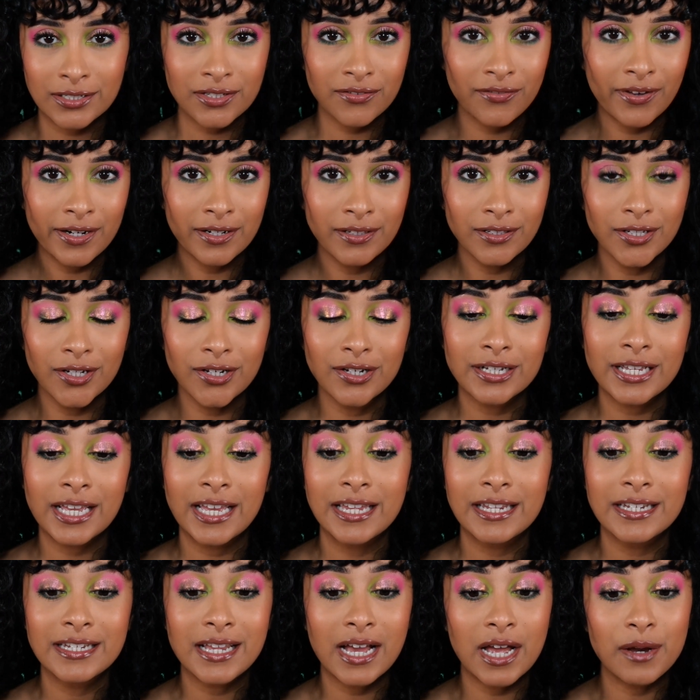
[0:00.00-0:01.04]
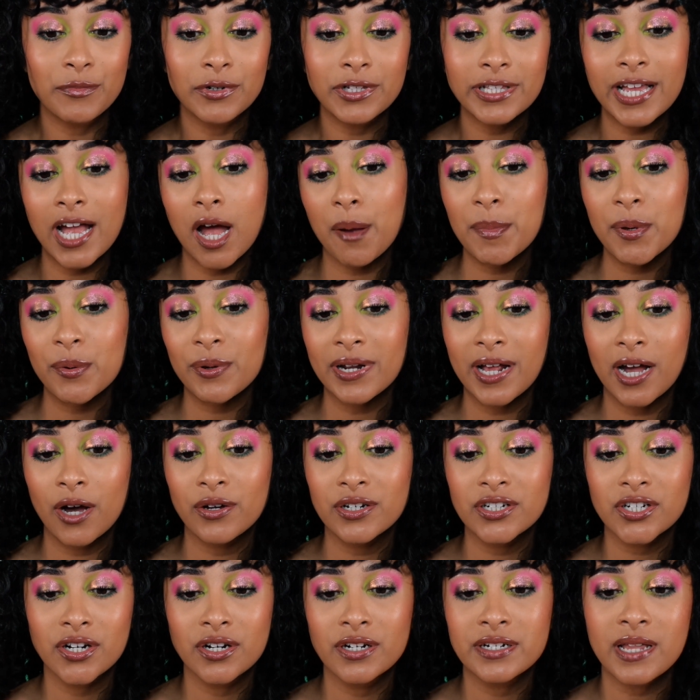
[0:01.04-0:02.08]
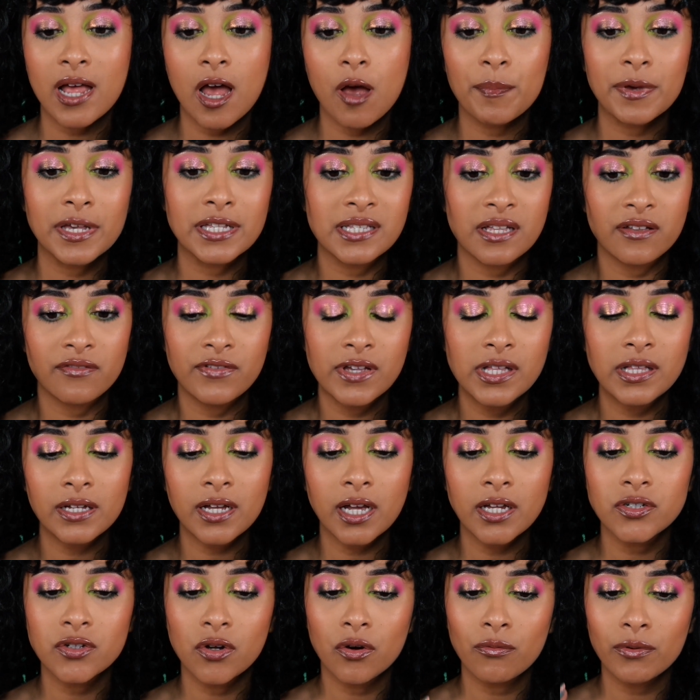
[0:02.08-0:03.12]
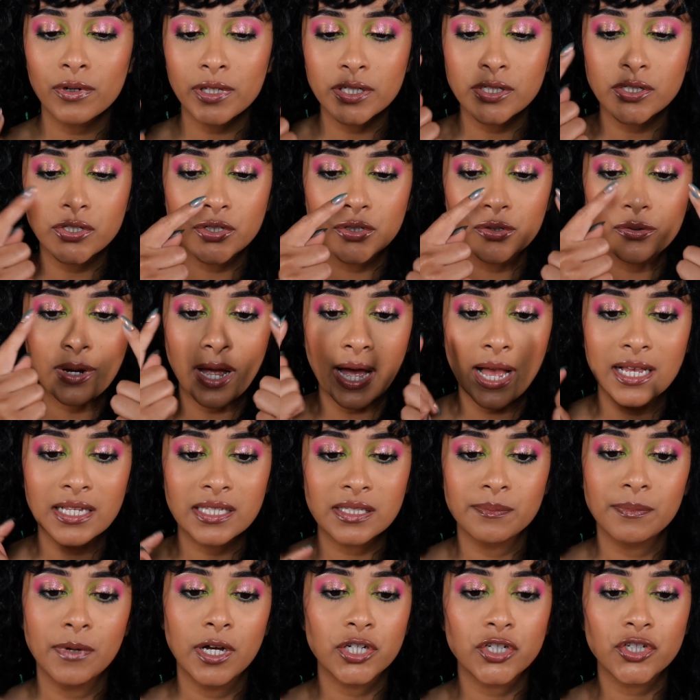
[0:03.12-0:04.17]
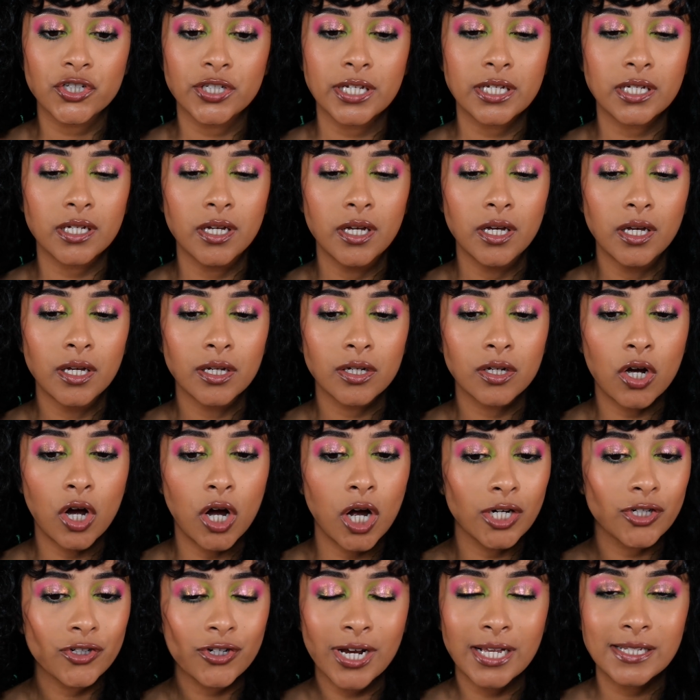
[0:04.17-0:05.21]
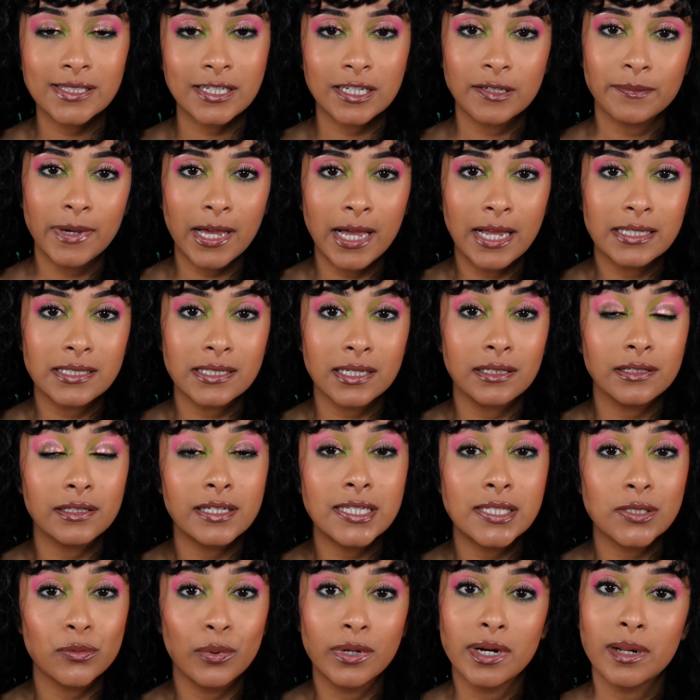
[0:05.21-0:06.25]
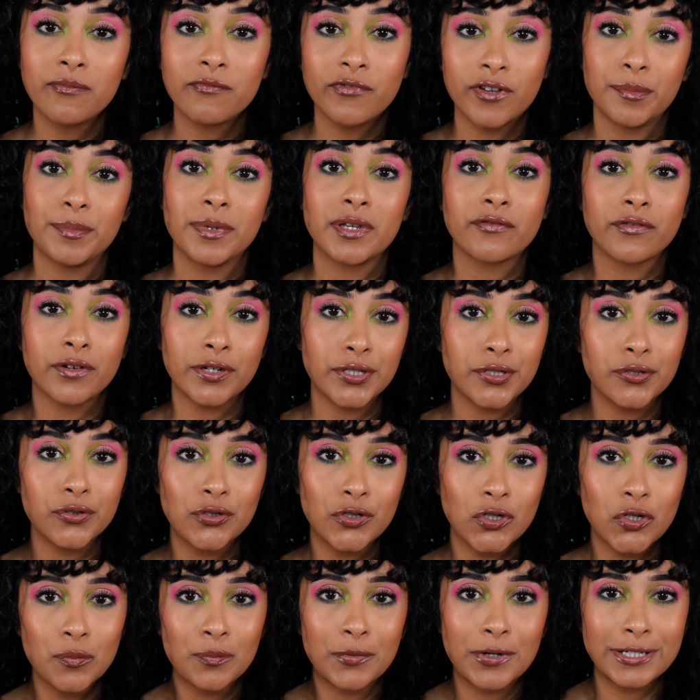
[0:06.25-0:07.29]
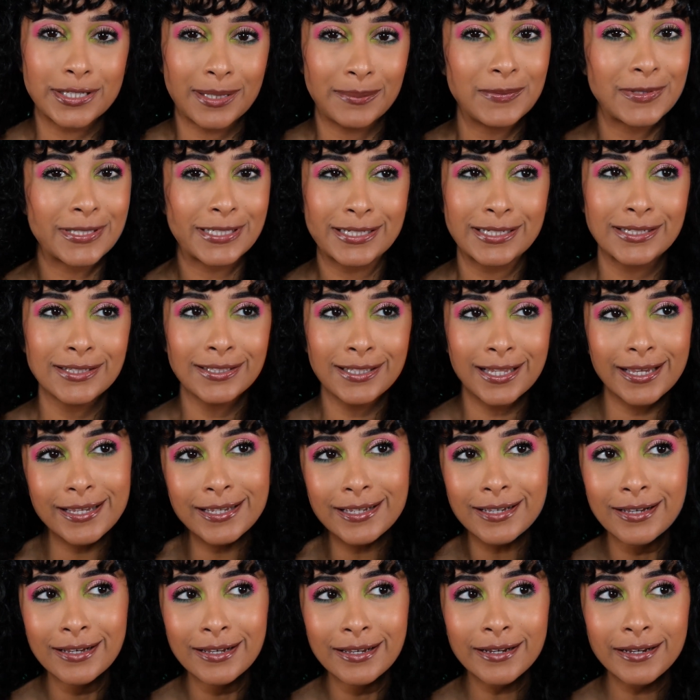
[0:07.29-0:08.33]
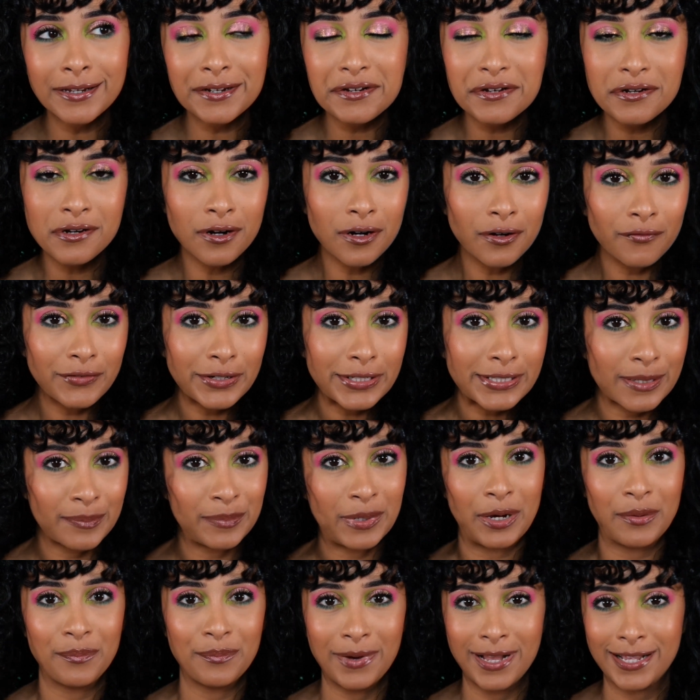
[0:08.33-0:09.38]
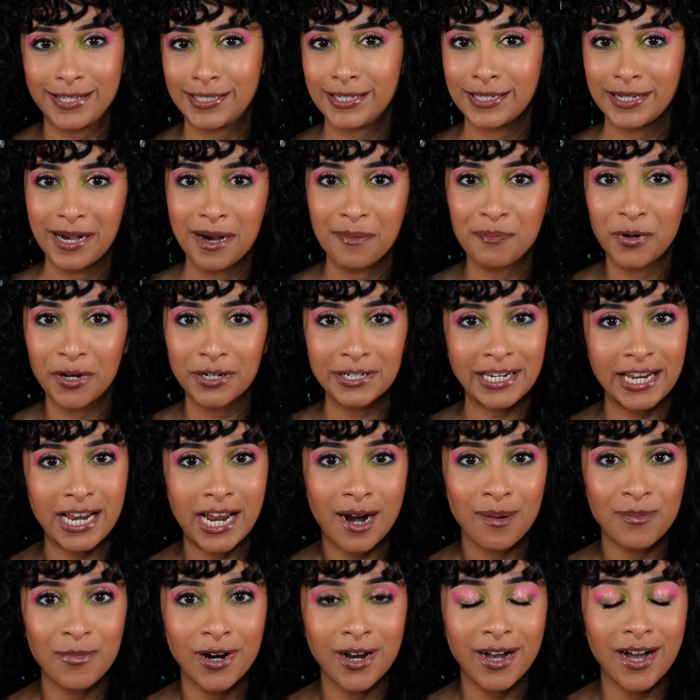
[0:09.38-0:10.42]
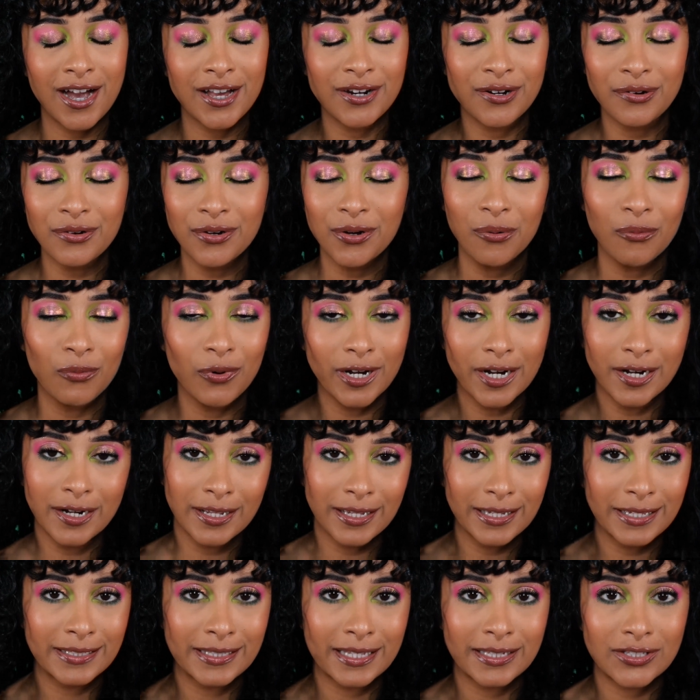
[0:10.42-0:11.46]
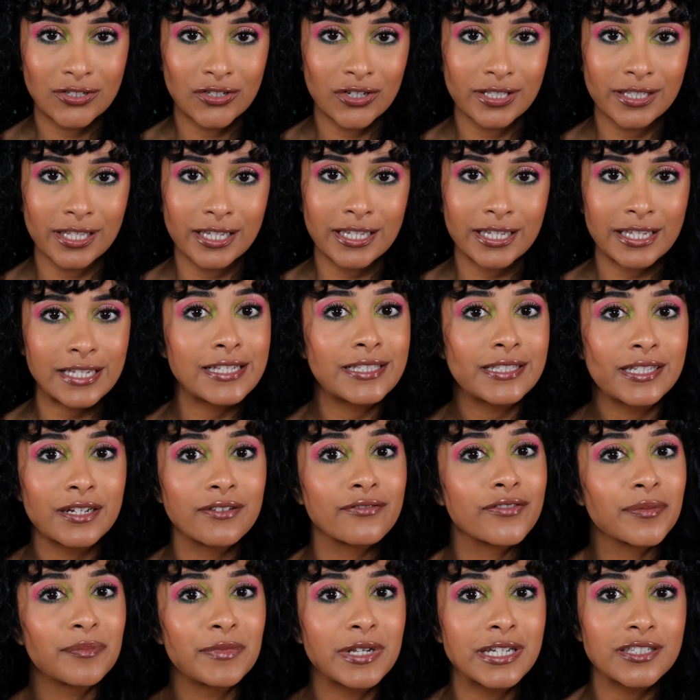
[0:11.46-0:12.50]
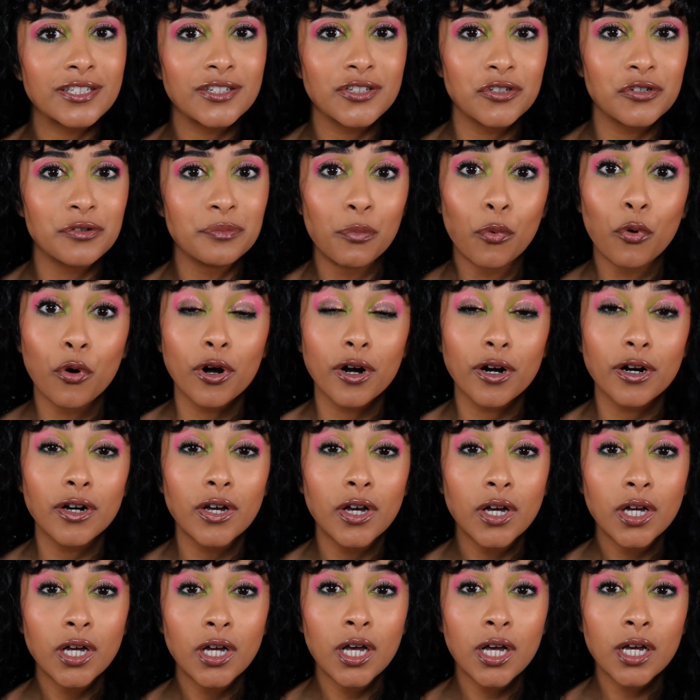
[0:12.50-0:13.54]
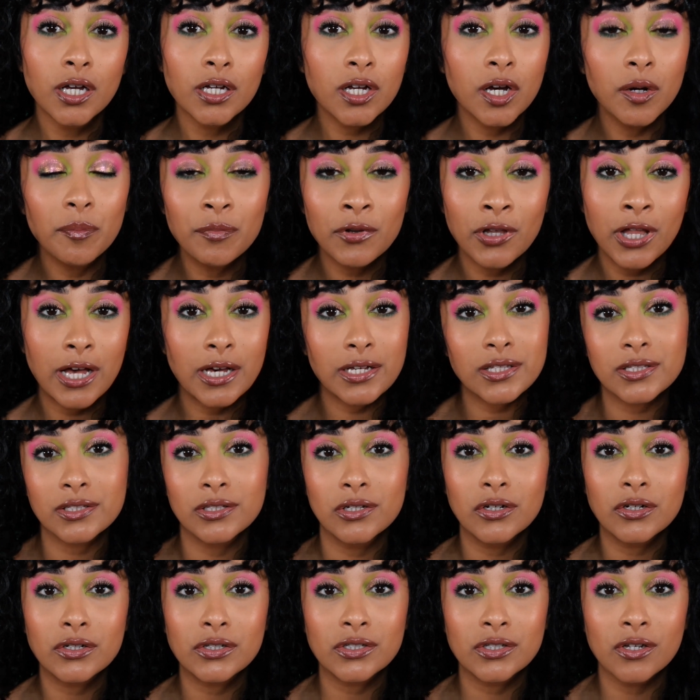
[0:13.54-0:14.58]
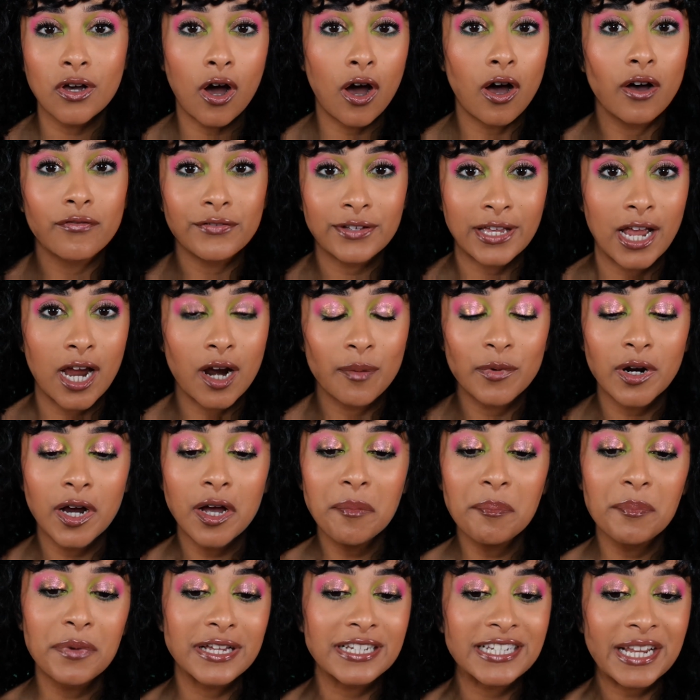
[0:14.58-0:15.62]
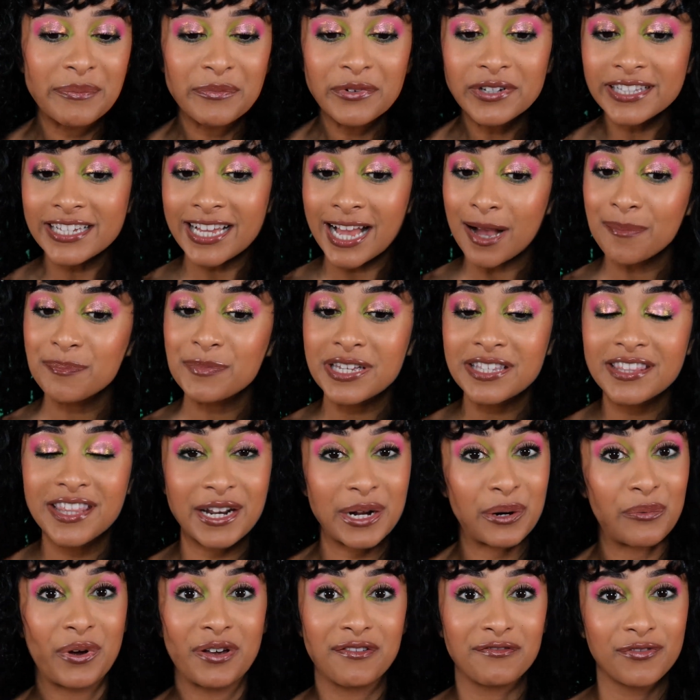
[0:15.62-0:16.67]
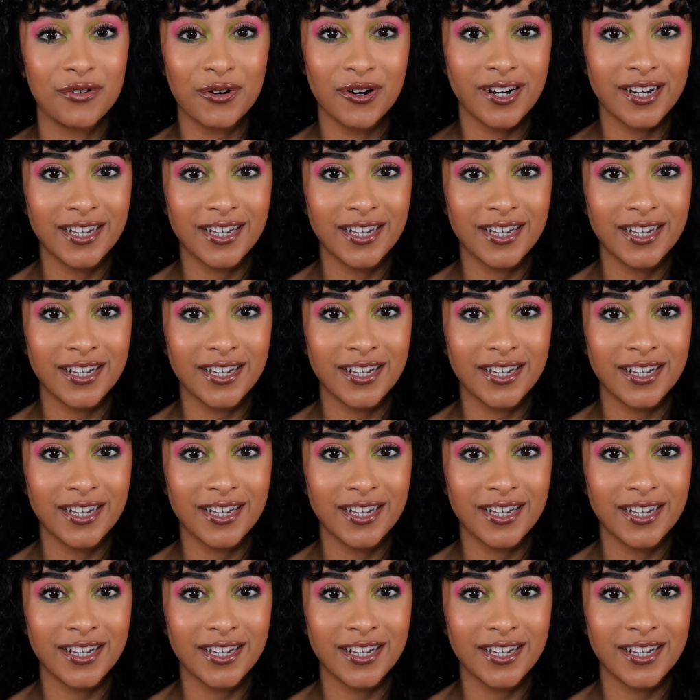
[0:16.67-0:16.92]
the final look, and I'm really happy with how it turned out because I feel like I don't really do as much like contrasting mattes, at least when I'm filming for YouTube, because I'm still like nervous about messing up on camera. I don't know what it is. It's just like easier for me to do more complex looks off camera, but I'm really happy that I went for